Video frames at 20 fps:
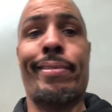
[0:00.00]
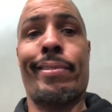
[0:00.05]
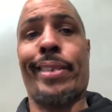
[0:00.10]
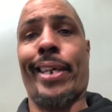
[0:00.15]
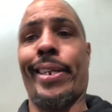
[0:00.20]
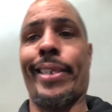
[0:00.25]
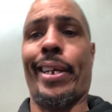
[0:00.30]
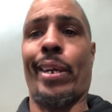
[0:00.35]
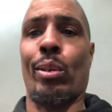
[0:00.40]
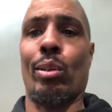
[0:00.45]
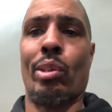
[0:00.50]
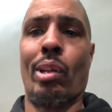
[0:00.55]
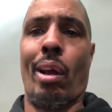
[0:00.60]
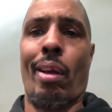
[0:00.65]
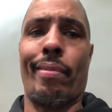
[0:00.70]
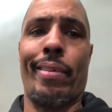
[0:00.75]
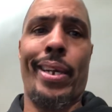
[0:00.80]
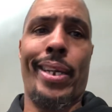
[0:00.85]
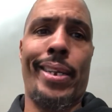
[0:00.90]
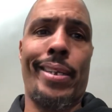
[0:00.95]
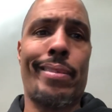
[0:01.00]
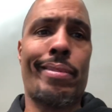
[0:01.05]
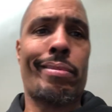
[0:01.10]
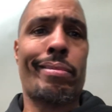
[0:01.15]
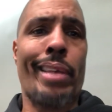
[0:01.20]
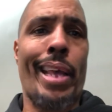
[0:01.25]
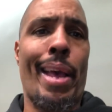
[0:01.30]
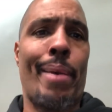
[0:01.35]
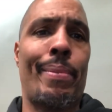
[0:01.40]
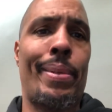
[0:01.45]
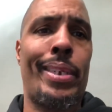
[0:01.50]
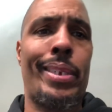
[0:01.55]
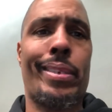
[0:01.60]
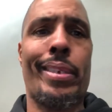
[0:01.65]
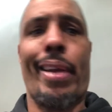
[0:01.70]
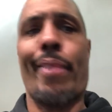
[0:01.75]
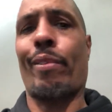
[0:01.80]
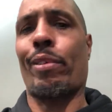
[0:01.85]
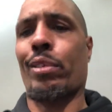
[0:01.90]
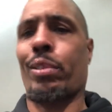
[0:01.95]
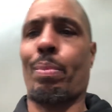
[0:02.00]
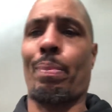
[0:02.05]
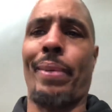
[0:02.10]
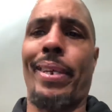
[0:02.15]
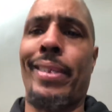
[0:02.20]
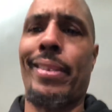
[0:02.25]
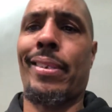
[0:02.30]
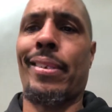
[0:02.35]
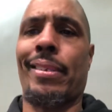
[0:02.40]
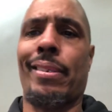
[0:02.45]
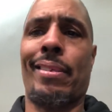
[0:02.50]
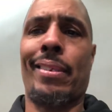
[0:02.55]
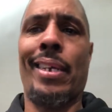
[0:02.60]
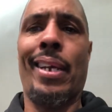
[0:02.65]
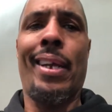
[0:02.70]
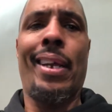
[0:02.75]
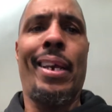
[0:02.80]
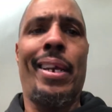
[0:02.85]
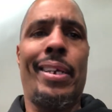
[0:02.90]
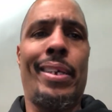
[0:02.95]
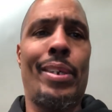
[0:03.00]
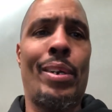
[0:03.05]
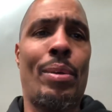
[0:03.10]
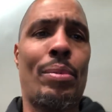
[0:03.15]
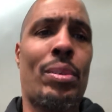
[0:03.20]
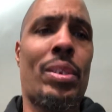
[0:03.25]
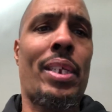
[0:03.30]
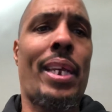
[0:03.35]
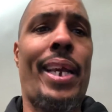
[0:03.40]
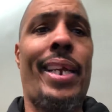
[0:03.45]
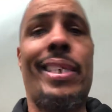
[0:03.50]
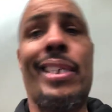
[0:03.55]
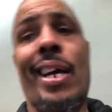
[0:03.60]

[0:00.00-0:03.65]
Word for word: Canelo's already established. Errol Spence is, you know what I'm saying?